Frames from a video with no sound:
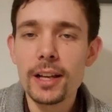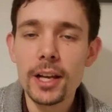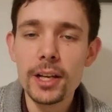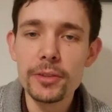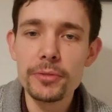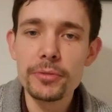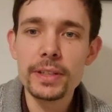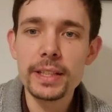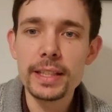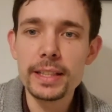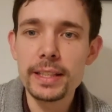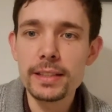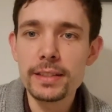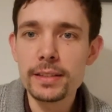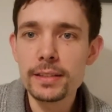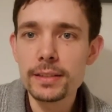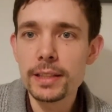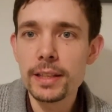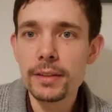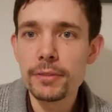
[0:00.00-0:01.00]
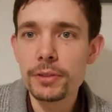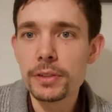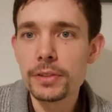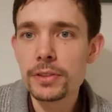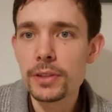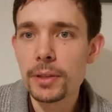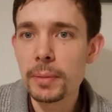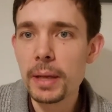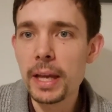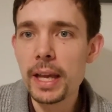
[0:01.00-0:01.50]
Hopefully, this has
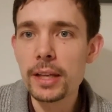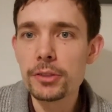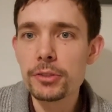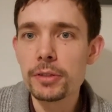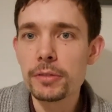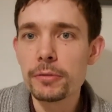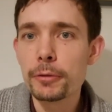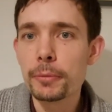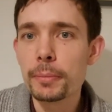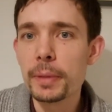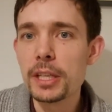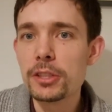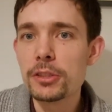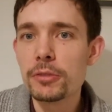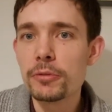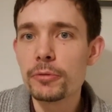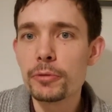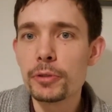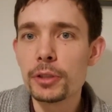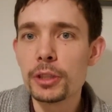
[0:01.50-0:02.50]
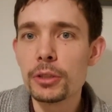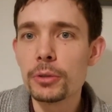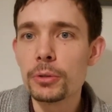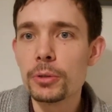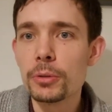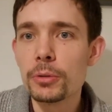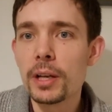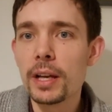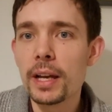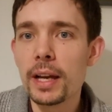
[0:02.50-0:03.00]
given some extra information for
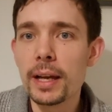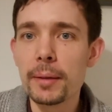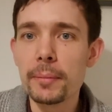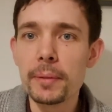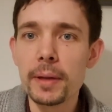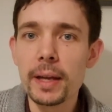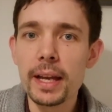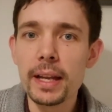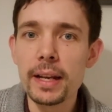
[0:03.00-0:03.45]
you um,